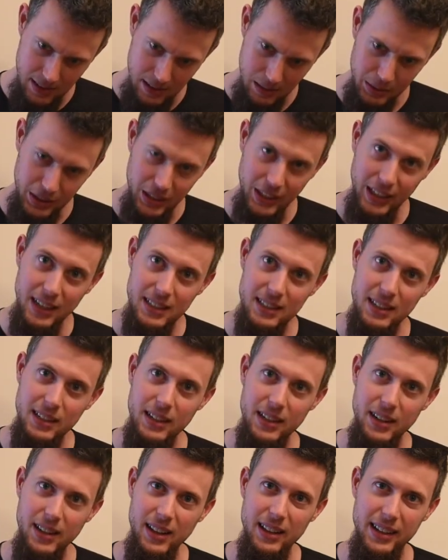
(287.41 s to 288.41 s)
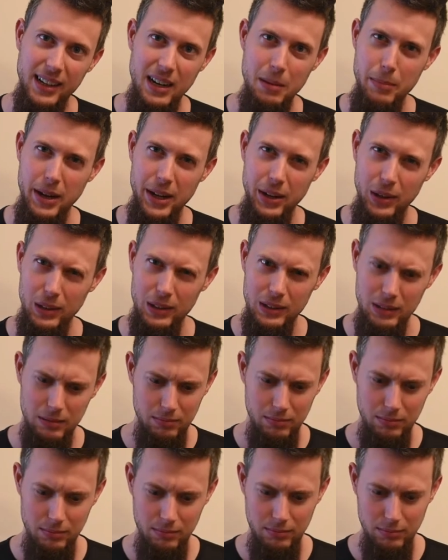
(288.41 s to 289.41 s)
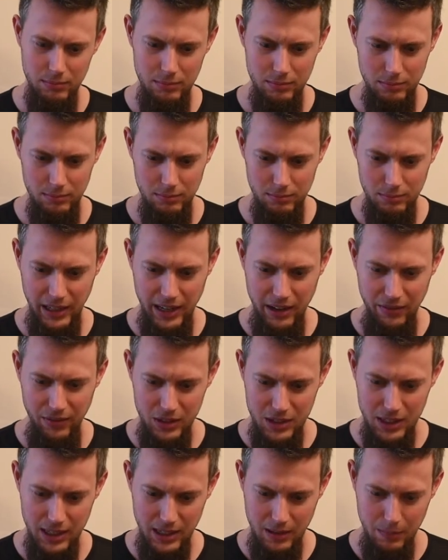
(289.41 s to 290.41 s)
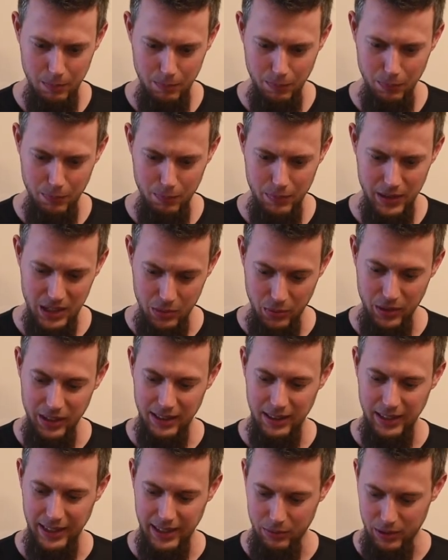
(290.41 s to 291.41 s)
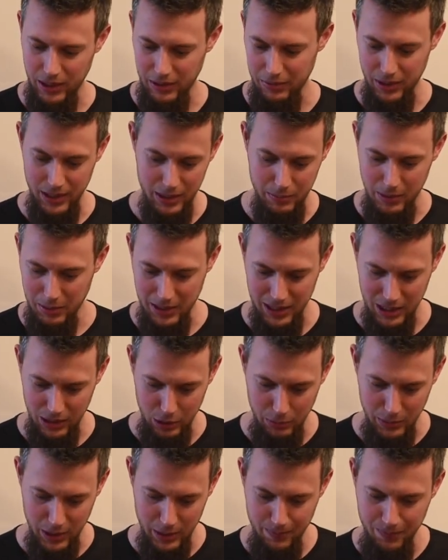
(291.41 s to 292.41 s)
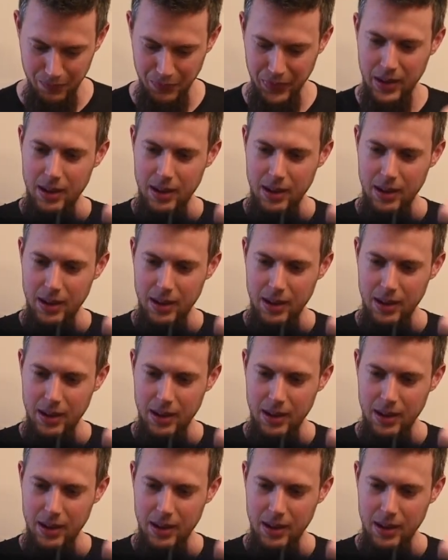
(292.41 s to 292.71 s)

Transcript: I'm sure you guys can hear that, like a metal. Kind of feels like, it's really light, whatever it is. Maybe it's aluminum.